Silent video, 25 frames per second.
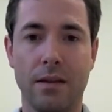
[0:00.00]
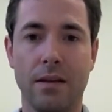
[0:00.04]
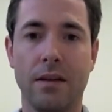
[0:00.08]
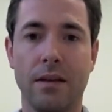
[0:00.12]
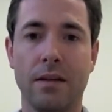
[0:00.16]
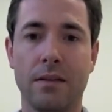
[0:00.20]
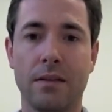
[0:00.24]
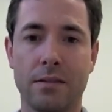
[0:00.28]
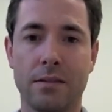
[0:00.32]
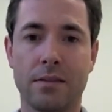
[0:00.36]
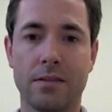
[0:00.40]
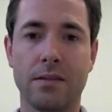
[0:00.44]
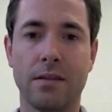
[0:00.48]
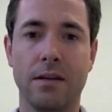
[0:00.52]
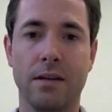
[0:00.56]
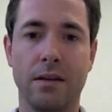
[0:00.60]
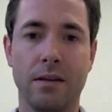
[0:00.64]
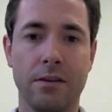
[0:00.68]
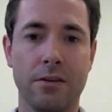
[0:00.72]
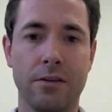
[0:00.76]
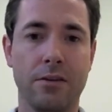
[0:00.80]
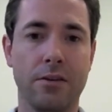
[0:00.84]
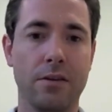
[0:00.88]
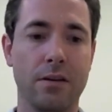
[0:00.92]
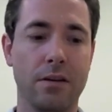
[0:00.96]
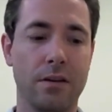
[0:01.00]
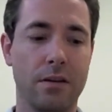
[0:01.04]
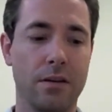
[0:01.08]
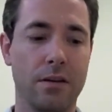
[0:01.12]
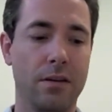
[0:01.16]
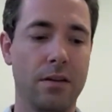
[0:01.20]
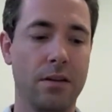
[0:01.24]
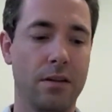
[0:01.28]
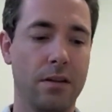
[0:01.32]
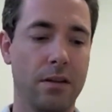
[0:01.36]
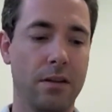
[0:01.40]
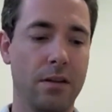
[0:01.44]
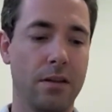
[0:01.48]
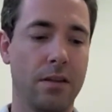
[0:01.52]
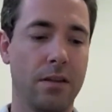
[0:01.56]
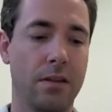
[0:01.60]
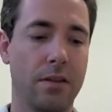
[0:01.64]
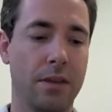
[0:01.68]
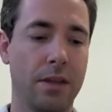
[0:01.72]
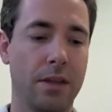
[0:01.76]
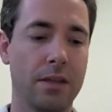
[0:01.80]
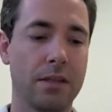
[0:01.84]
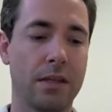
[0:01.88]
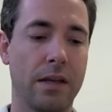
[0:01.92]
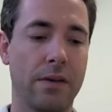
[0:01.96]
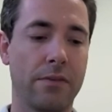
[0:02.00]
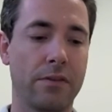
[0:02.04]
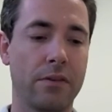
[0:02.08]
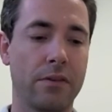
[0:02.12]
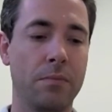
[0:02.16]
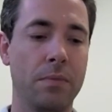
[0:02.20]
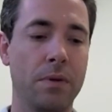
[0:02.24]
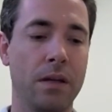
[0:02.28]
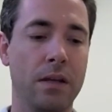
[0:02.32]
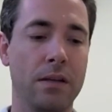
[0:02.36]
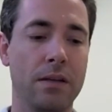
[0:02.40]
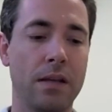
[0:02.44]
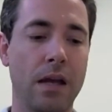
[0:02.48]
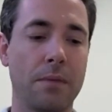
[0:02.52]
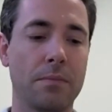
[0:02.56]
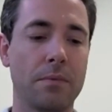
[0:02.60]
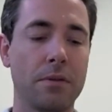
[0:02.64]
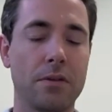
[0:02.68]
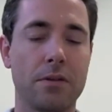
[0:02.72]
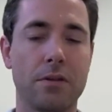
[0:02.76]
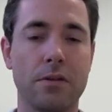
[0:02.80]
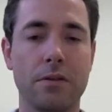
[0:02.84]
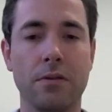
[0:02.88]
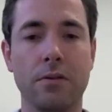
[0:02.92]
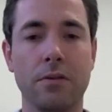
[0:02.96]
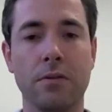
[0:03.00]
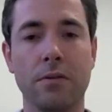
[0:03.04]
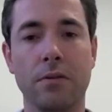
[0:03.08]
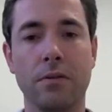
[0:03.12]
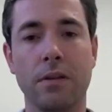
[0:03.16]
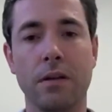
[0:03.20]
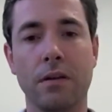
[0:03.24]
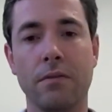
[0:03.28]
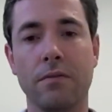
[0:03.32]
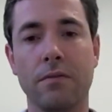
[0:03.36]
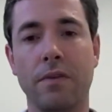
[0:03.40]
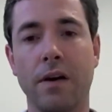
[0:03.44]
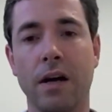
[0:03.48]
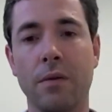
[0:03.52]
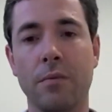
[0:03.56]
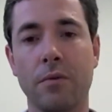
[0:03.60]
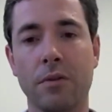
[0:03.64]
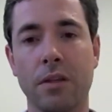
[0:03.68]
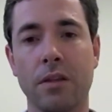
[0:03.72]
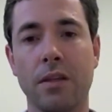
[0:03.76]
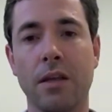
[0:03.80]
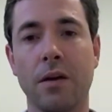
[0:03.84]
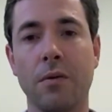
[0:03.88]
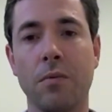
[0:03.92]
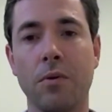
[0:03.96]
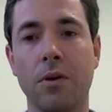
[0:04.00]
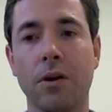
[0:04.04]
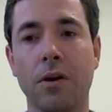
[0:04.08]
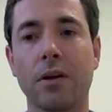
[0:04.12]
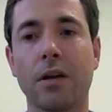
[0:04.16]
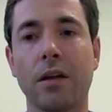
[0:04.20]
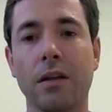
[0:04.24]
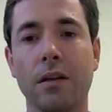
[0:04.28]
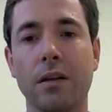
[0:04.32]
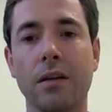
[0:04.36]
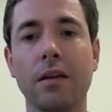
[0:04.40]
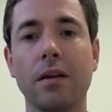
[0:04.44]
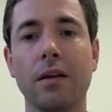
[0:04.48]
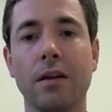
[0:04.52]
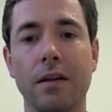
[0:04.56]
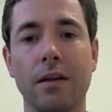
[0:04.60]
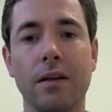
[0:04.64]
It's things have to be adapted to the environment they work in.